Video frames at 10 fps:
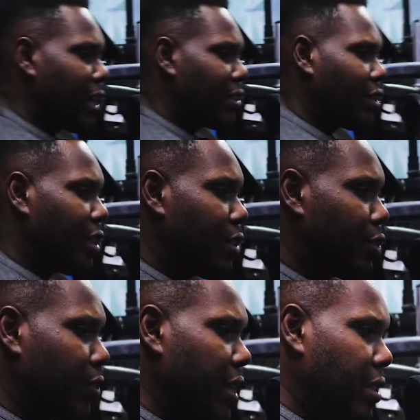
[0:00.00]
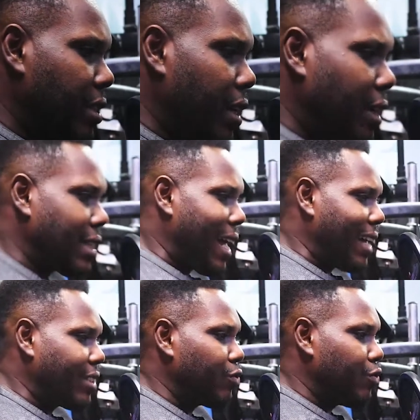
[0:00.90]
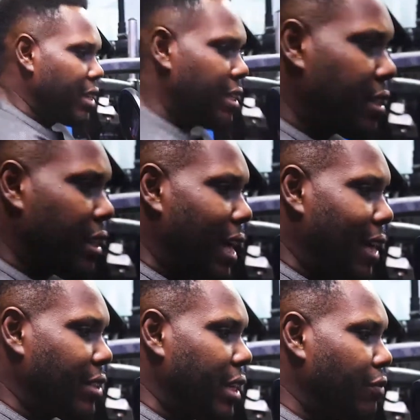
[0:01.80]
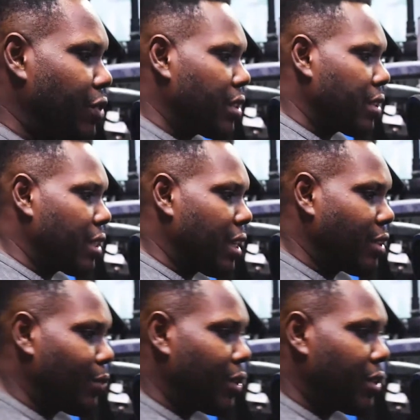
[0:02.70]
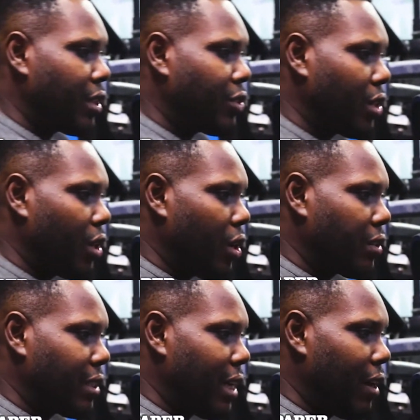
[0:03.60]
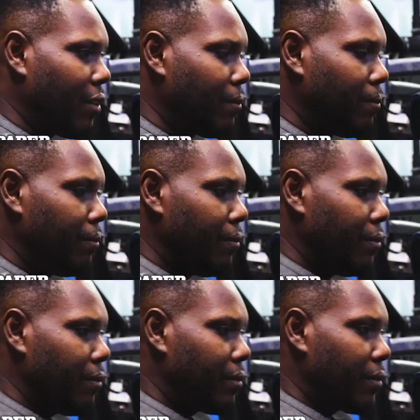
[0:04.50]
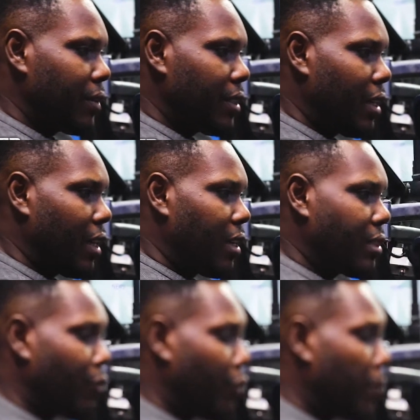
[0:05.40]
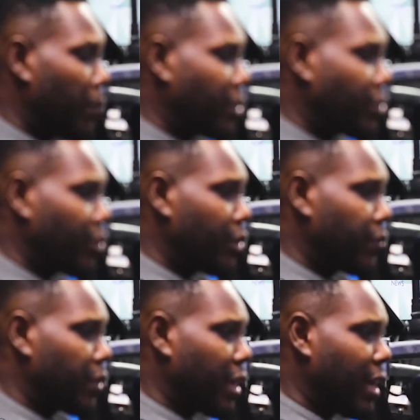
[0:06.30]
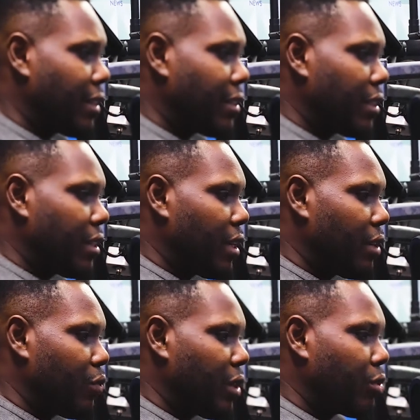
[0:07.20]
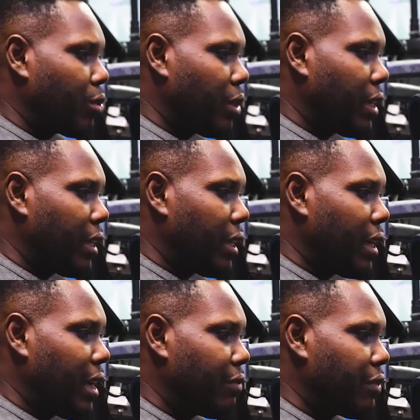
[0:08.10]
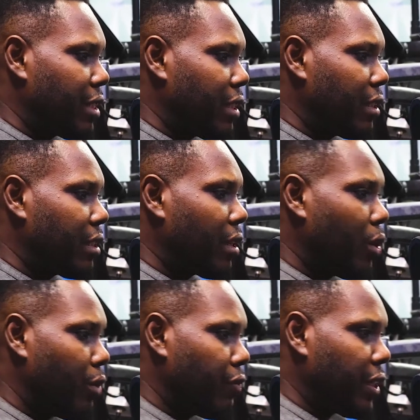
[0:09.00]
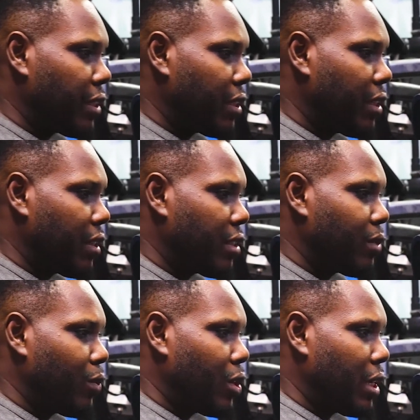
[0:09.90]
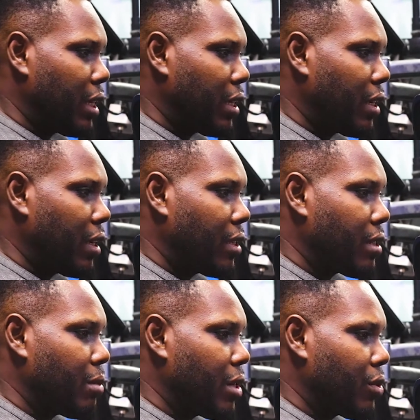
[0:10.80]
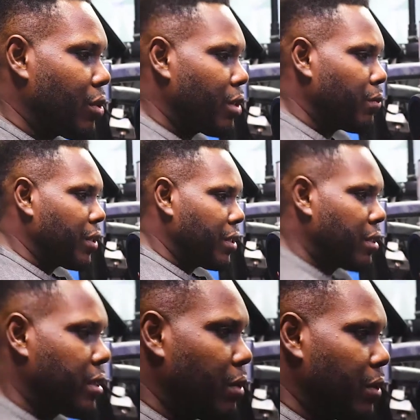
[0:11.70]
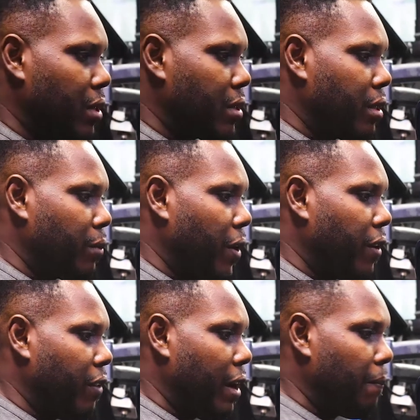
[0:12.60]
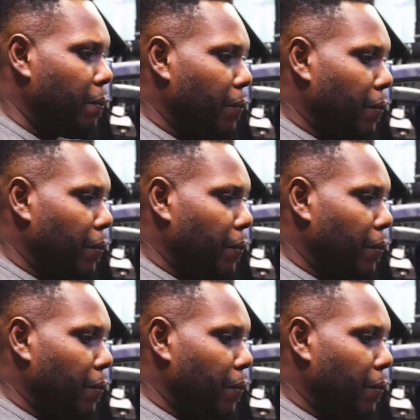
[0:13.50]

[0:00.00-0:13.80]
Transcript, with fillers: 19, three states at risk as FG suggests precision lockdown uh, it's a front-based story for The Guardian. We're talking everything COVID this morning. It's a main talking point. Sure. Just stay with us in the program.